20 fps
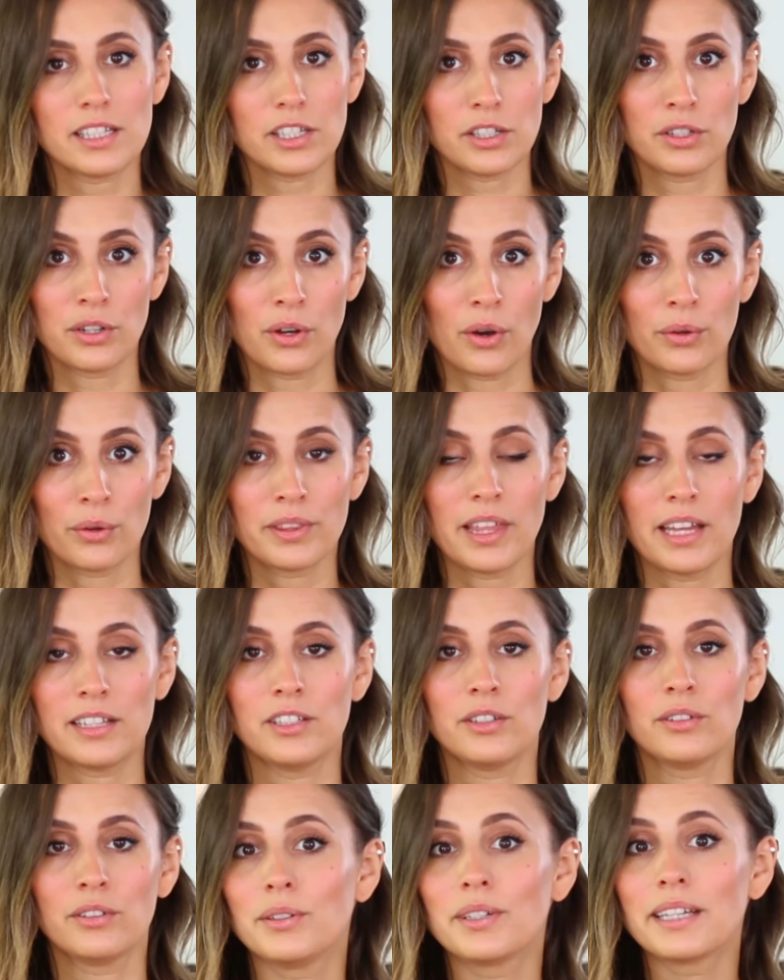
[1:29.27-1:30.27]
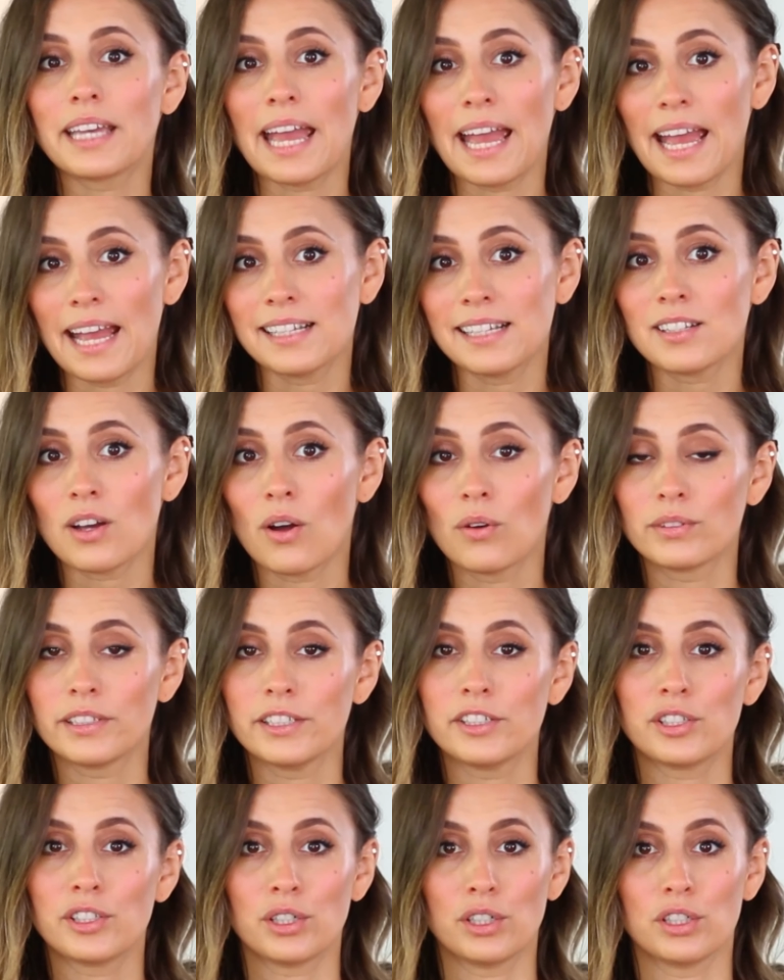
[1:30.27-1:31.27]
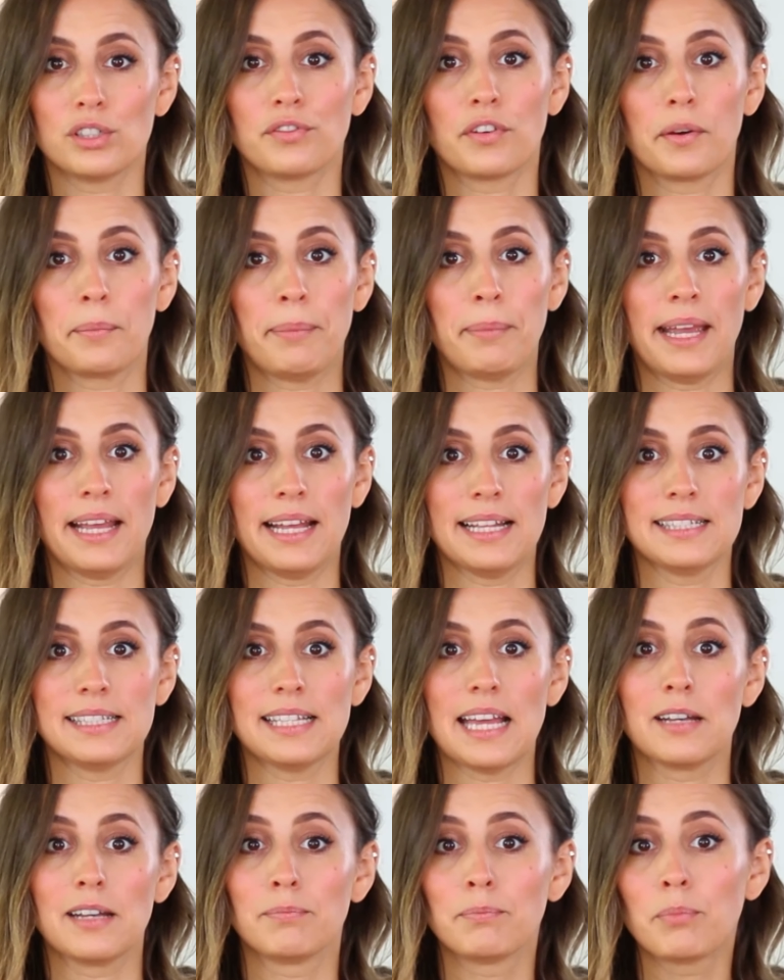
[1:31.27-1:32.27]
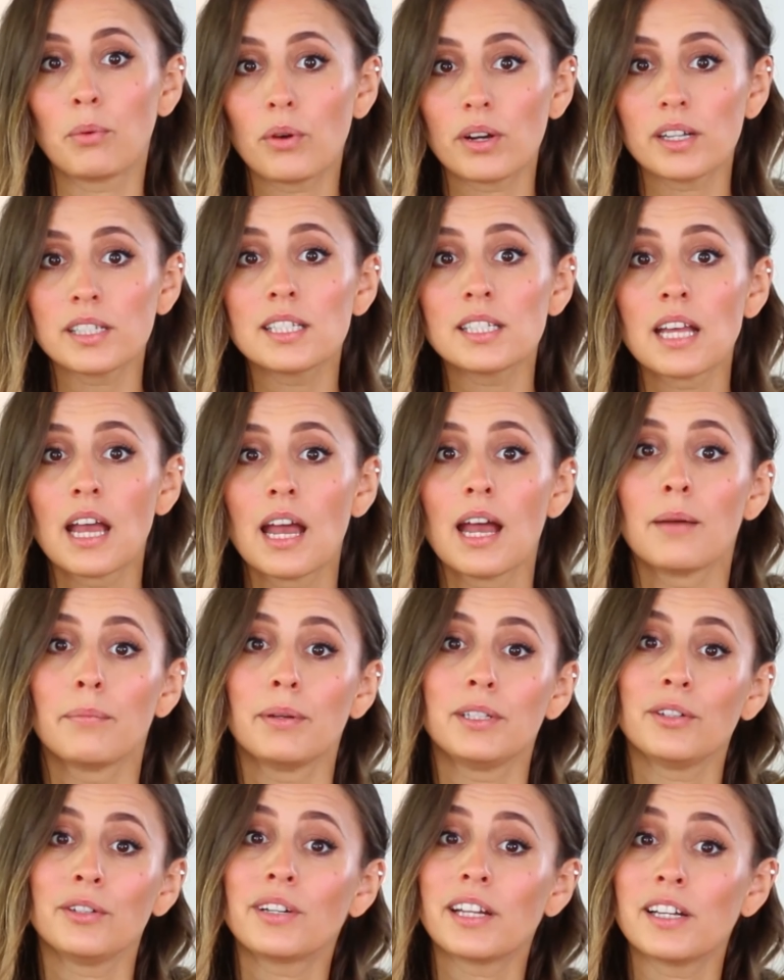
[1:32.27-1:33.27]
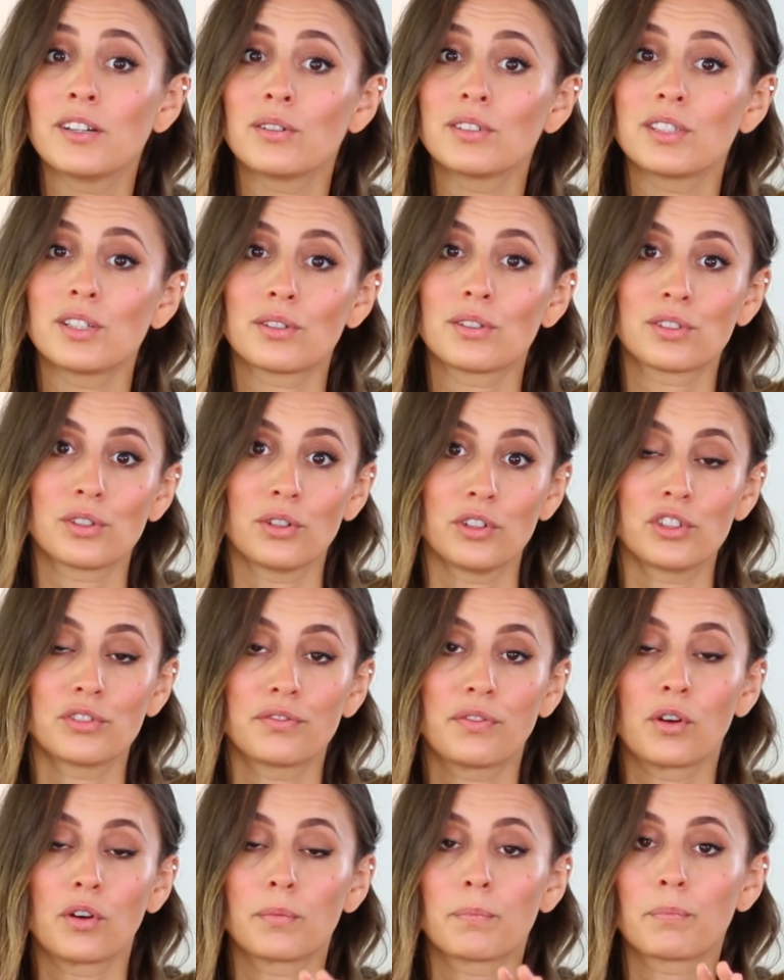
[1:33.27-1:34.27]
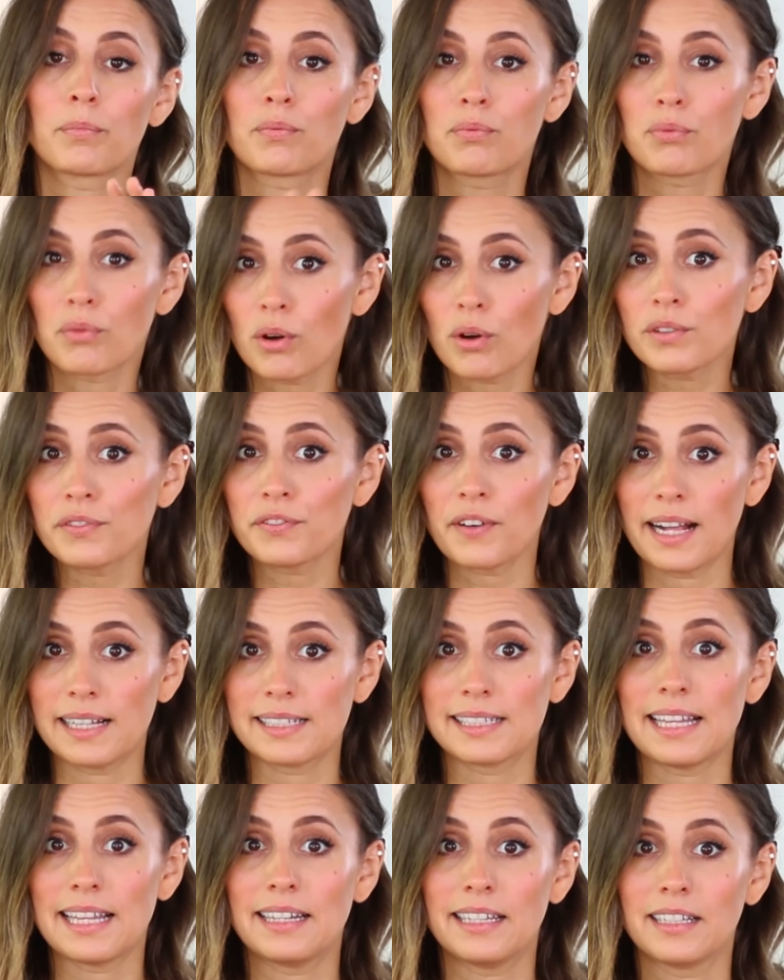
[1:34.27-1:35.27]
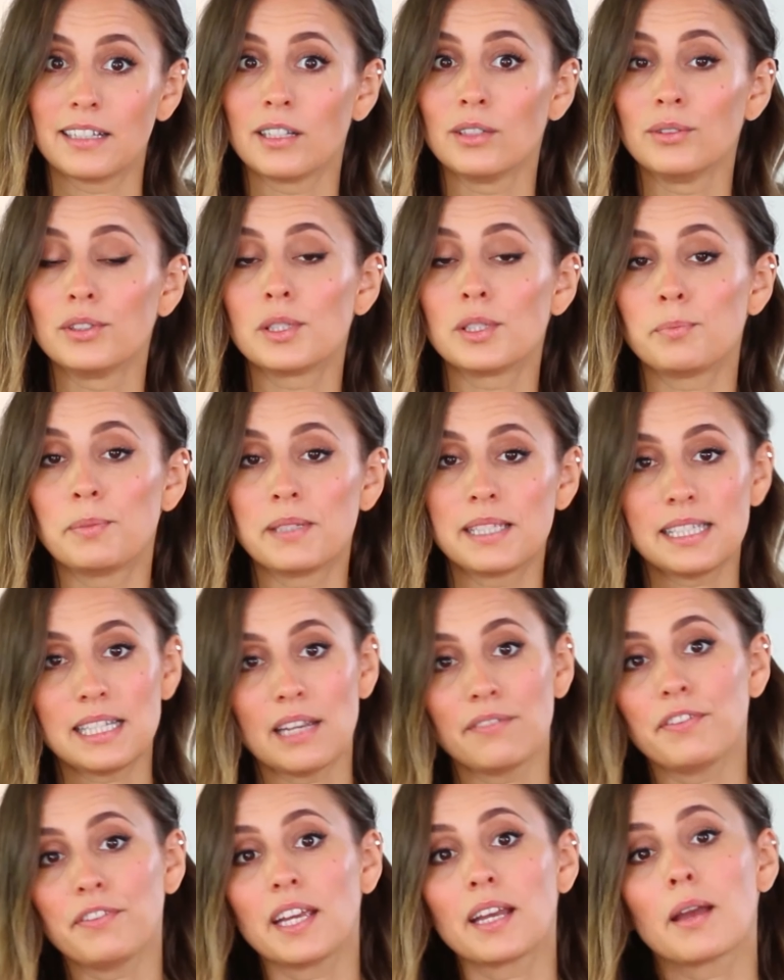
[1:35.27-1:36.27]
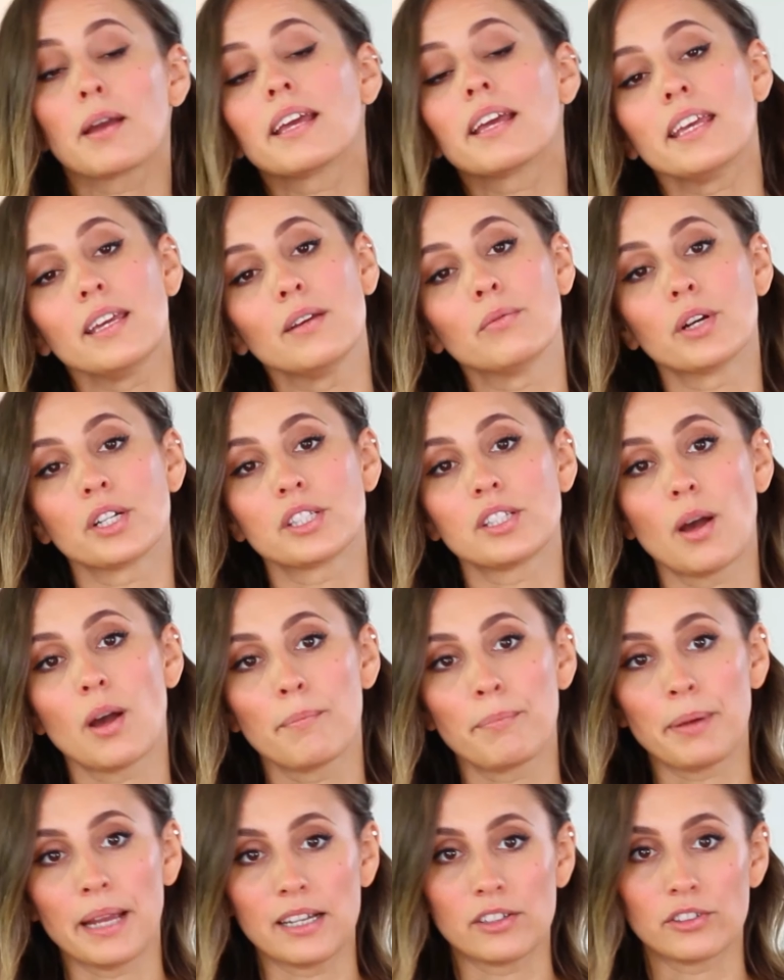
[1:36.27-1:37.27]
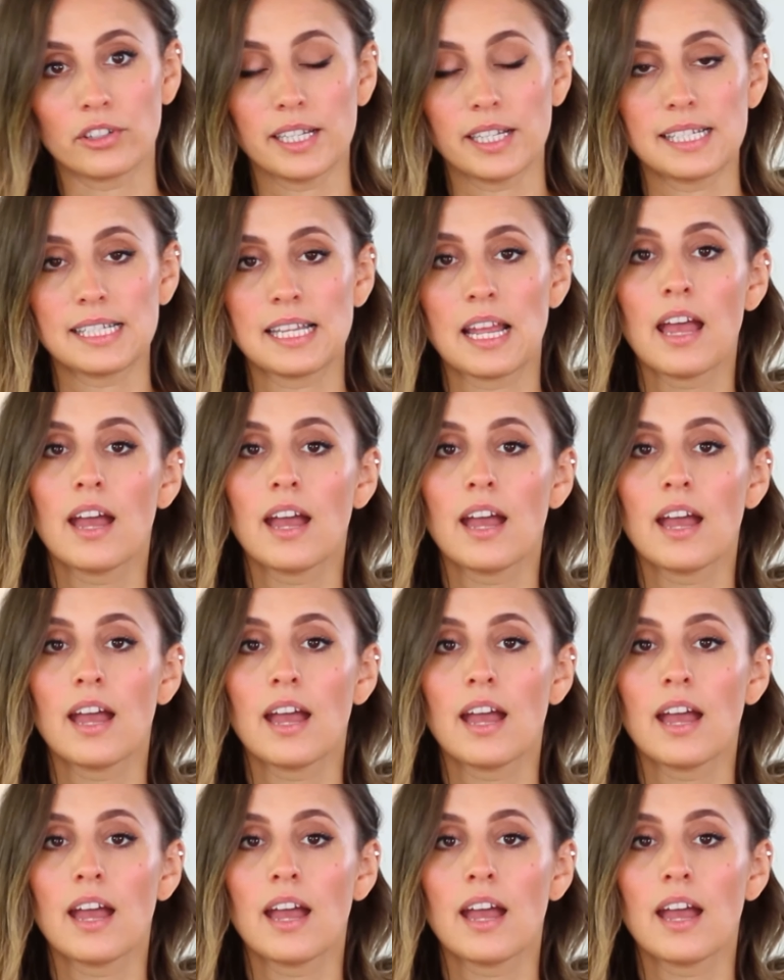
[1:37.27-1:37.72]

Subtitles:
did you know that you can't only search for pins and boards, but you can also search for profiles that include specific keywords on Pinterest.